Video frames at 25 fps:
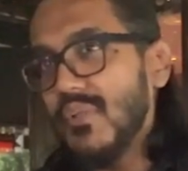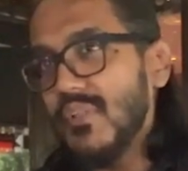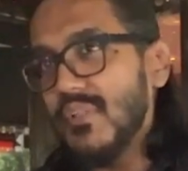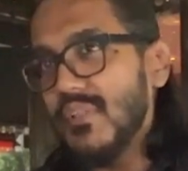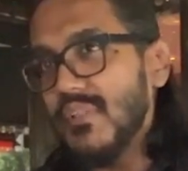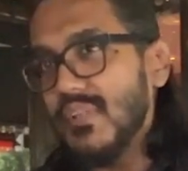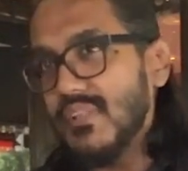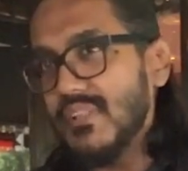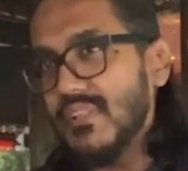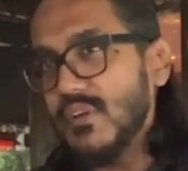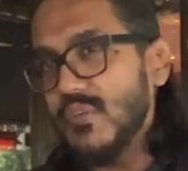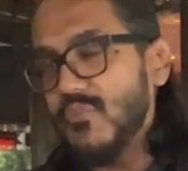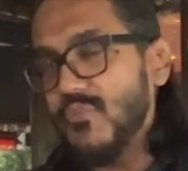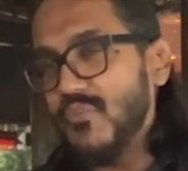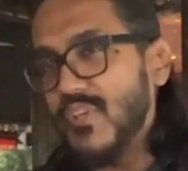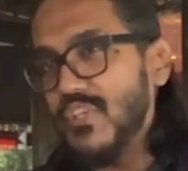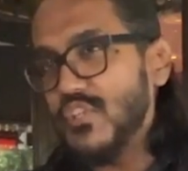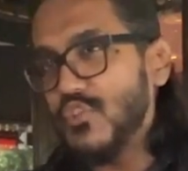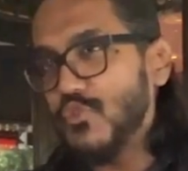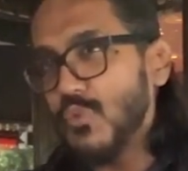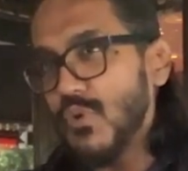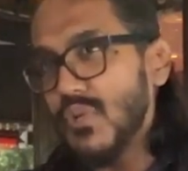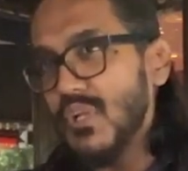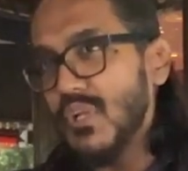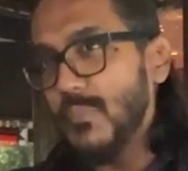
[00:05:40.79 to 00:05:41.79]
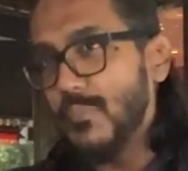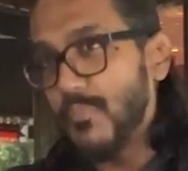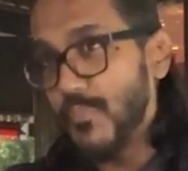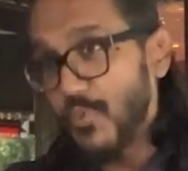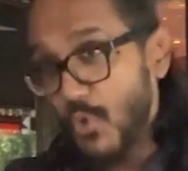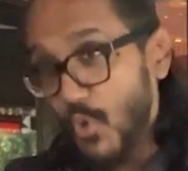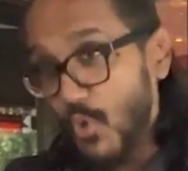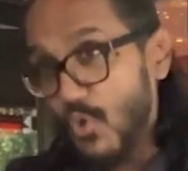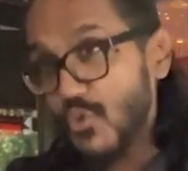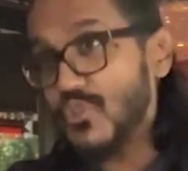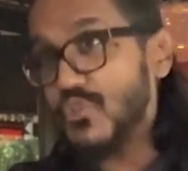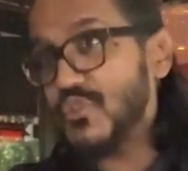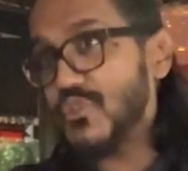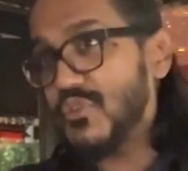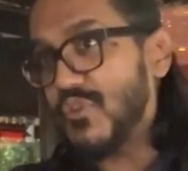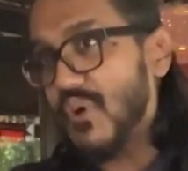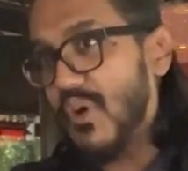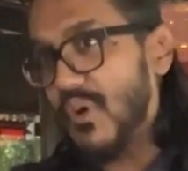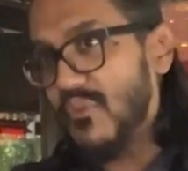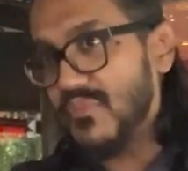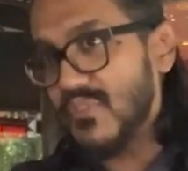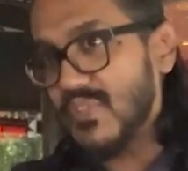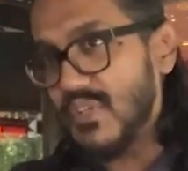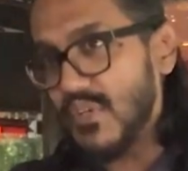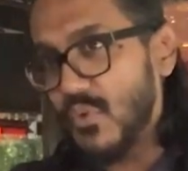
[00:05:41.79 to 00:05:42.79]
the visual approach
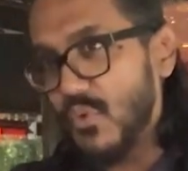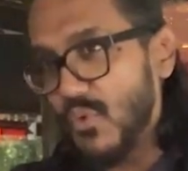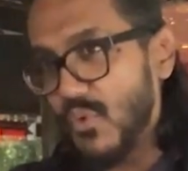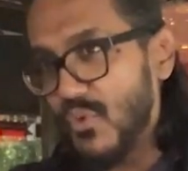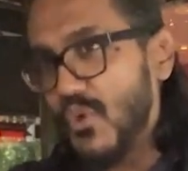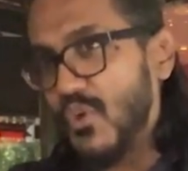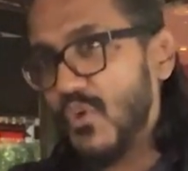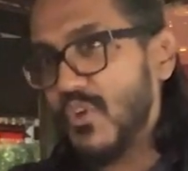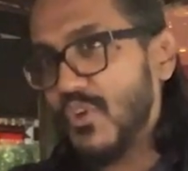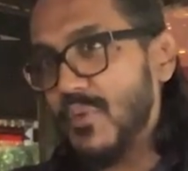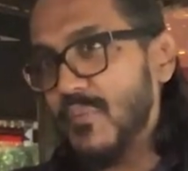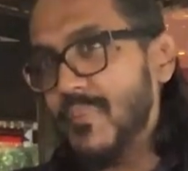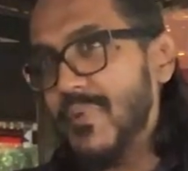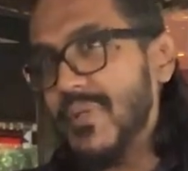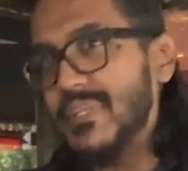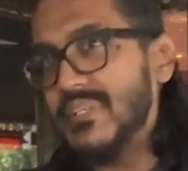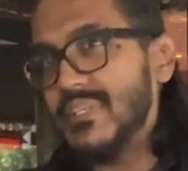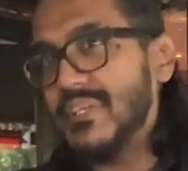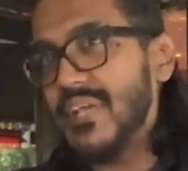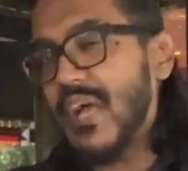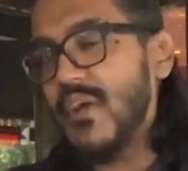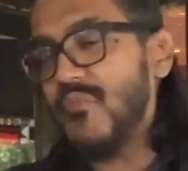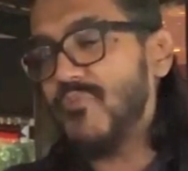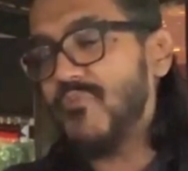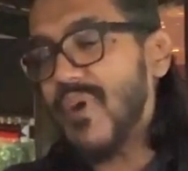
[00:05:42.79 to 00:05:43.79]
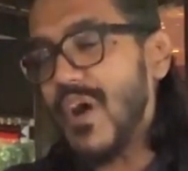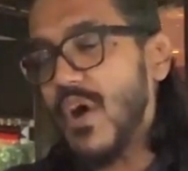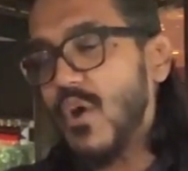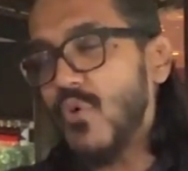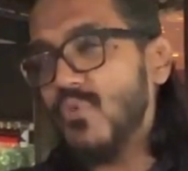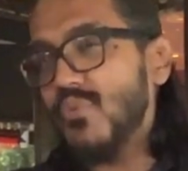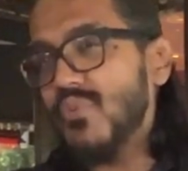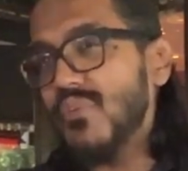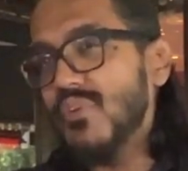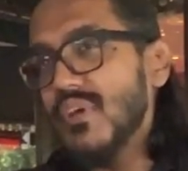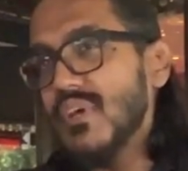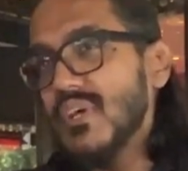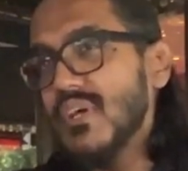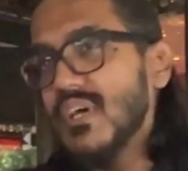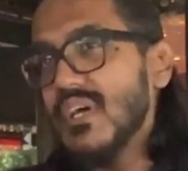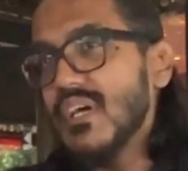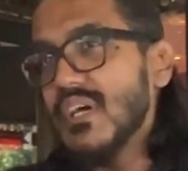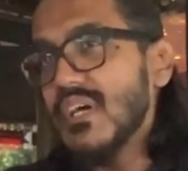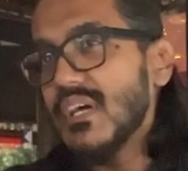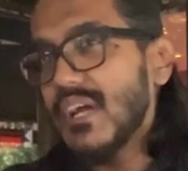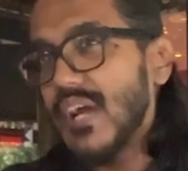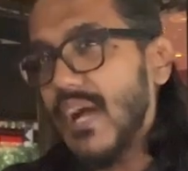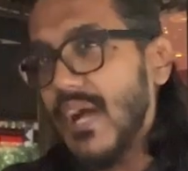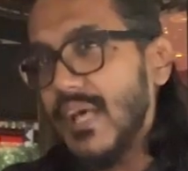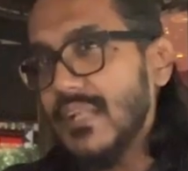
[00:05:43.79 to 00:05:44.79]
of the whole documentary, I found
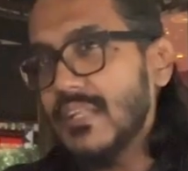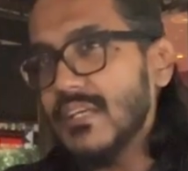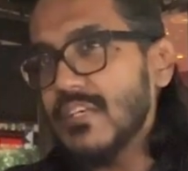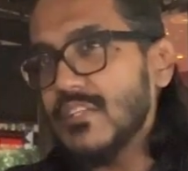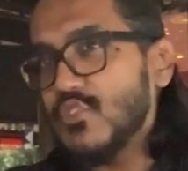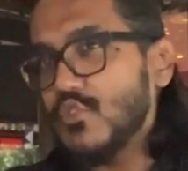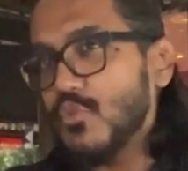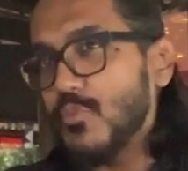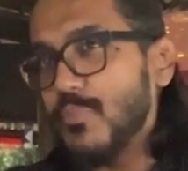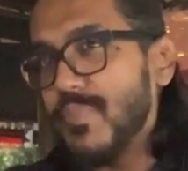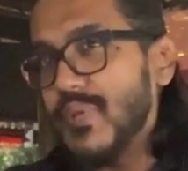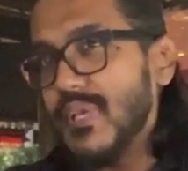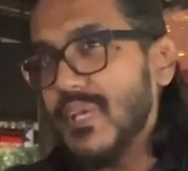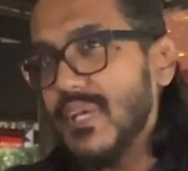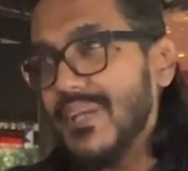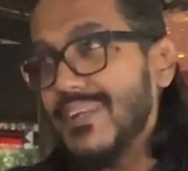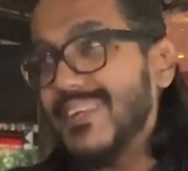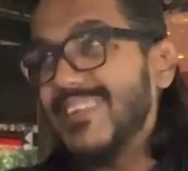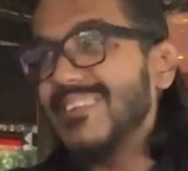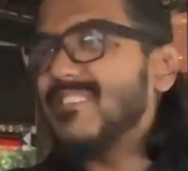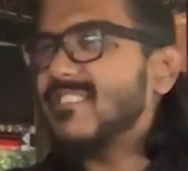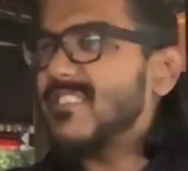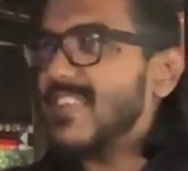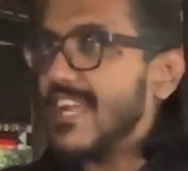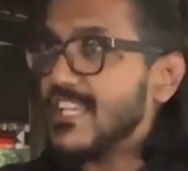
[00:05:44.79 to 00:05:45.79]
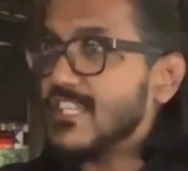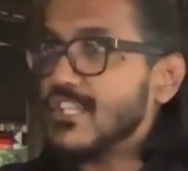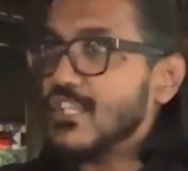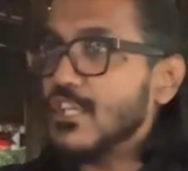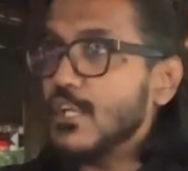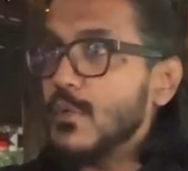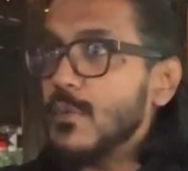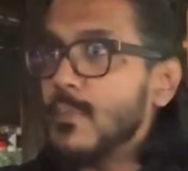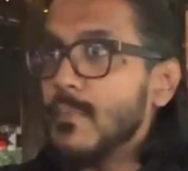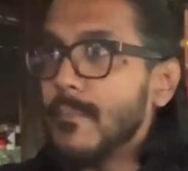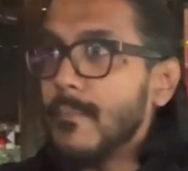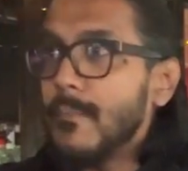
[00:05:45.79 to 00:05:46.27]
color to be a distraction.